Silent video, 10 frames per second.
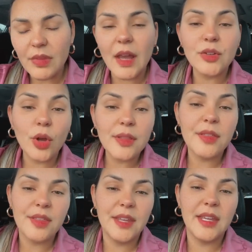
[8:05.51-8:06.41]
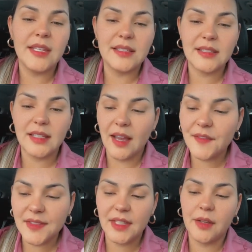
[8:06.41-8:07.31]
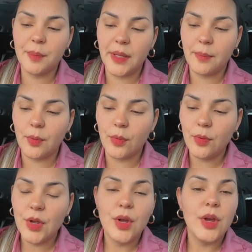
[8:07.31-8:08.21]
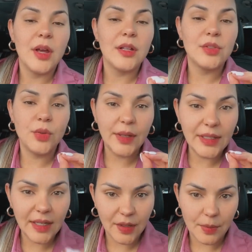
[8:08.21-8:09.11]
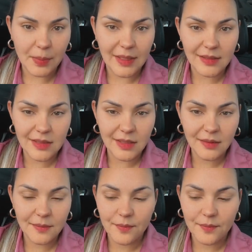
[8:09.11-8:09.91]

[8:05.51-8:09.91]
Another thing is, I've seen people doing the Nanoplasty